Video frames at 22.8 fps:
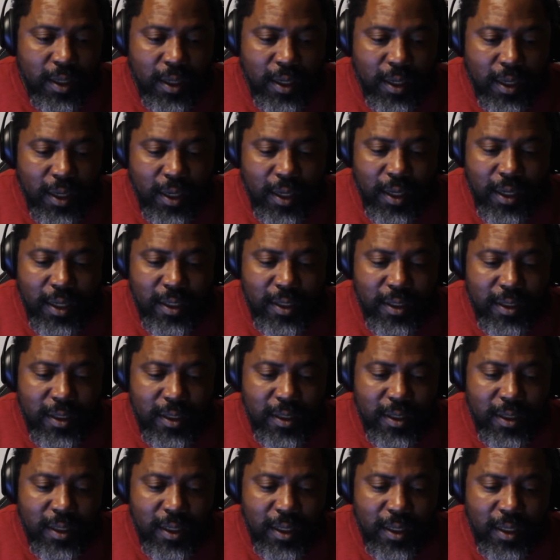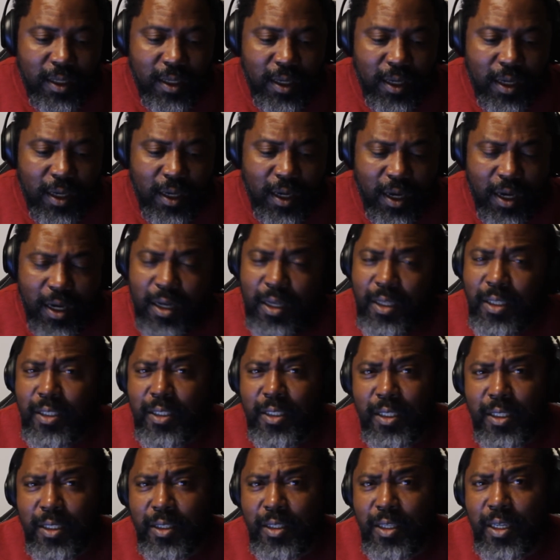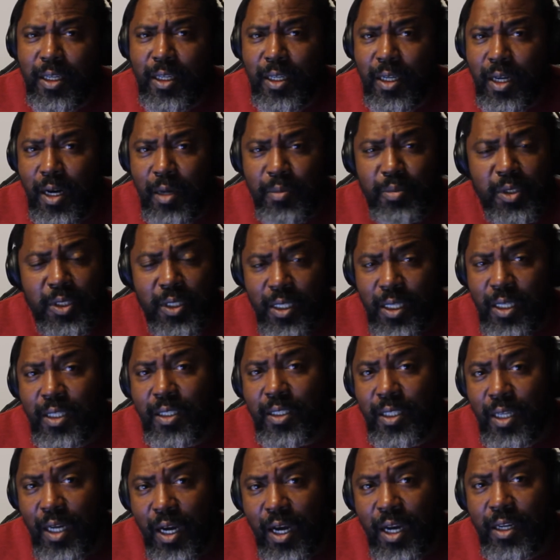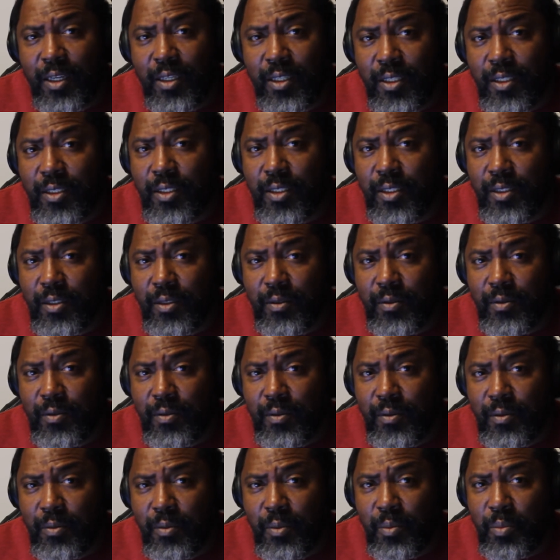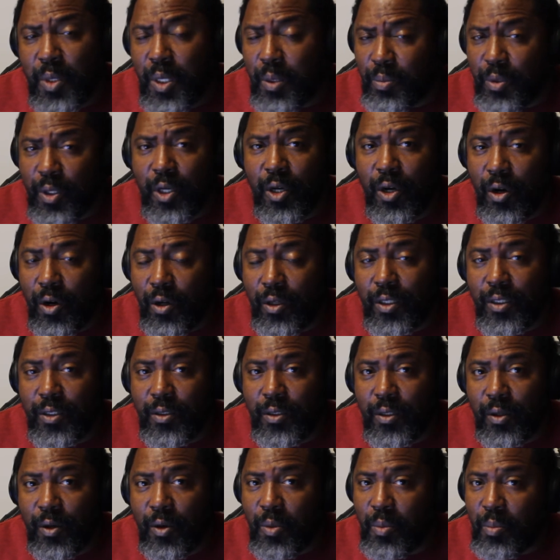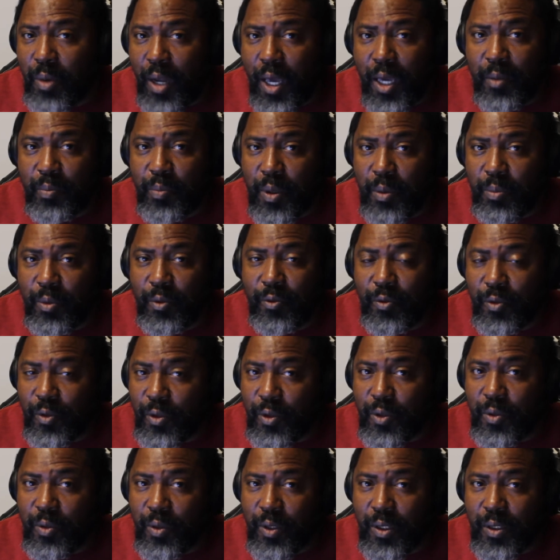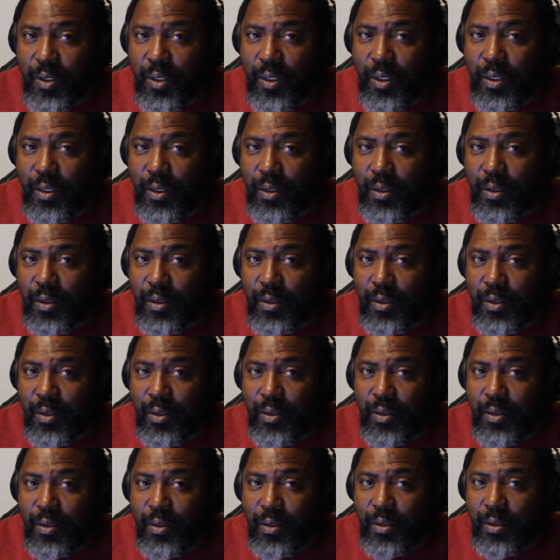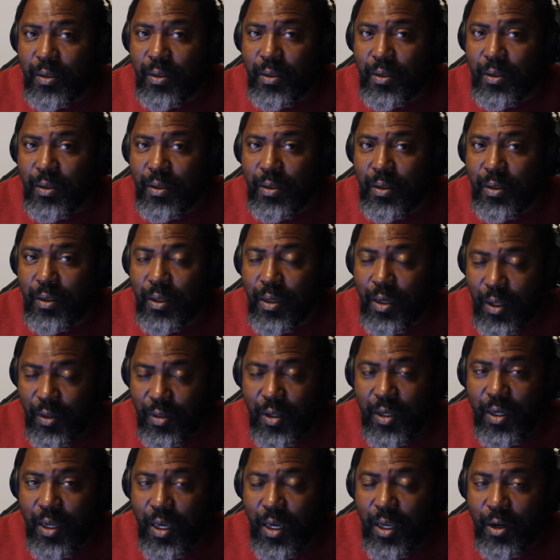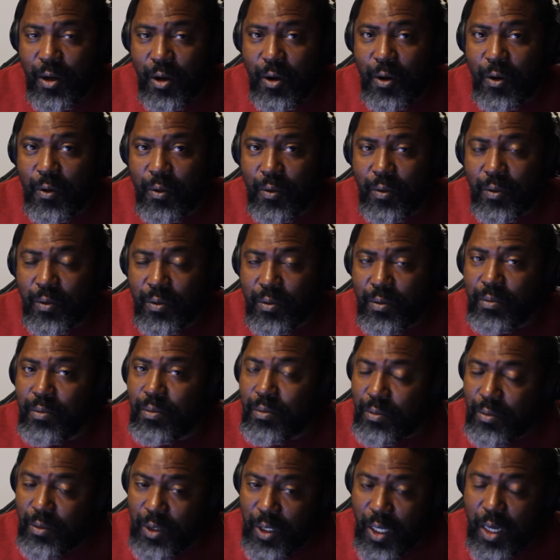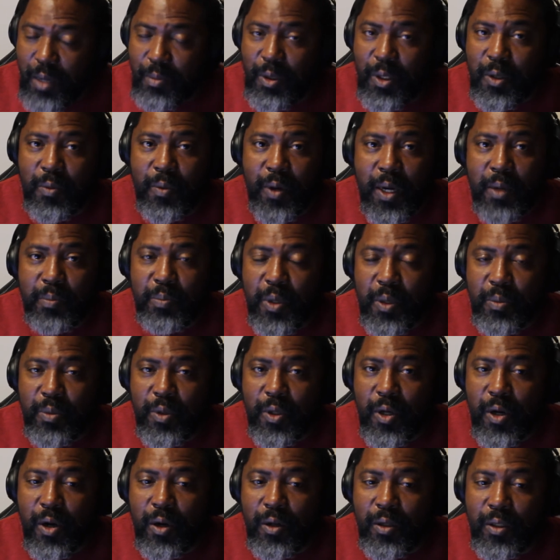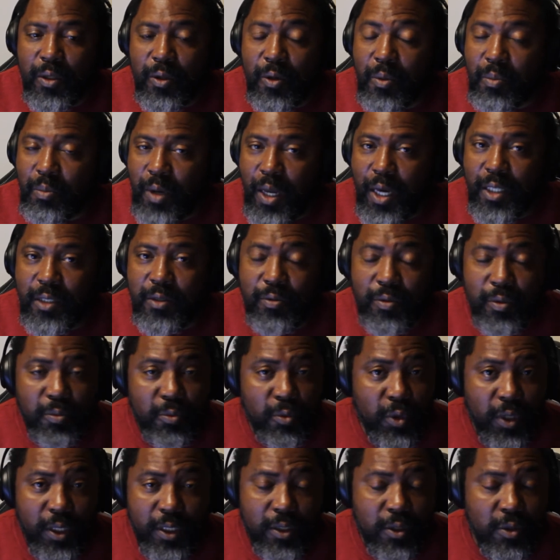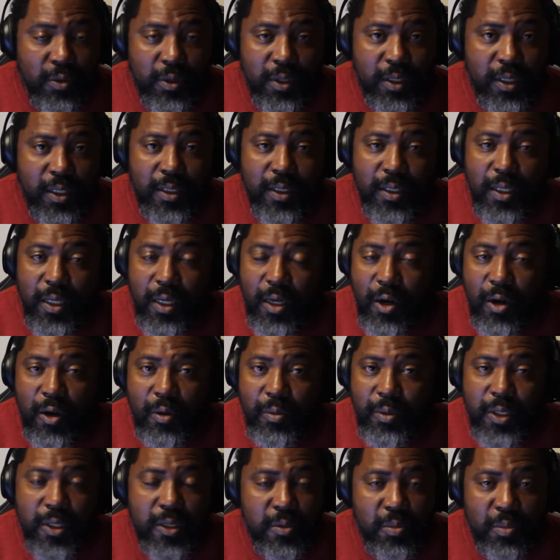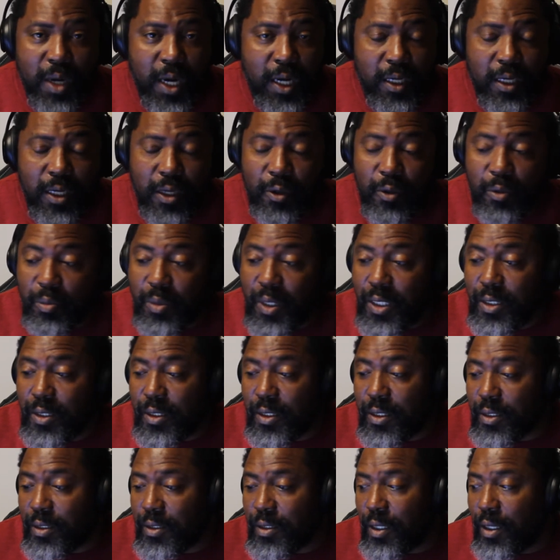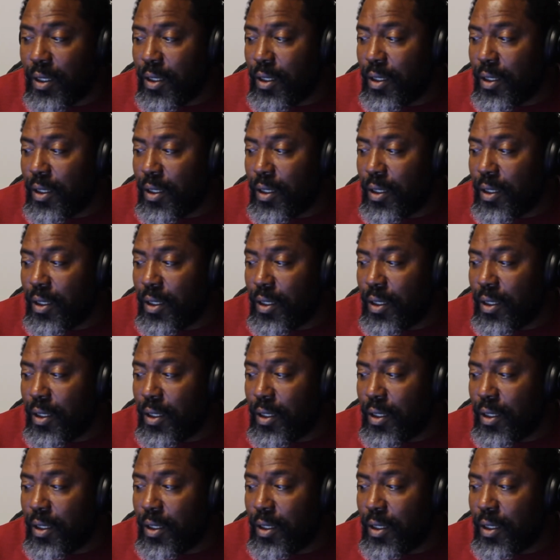And I honestly think cops are getting tired of this. People calling on black people for doing nothing at all. Namely, white people calling on blacks for really doing nothing at all, just minding their own business.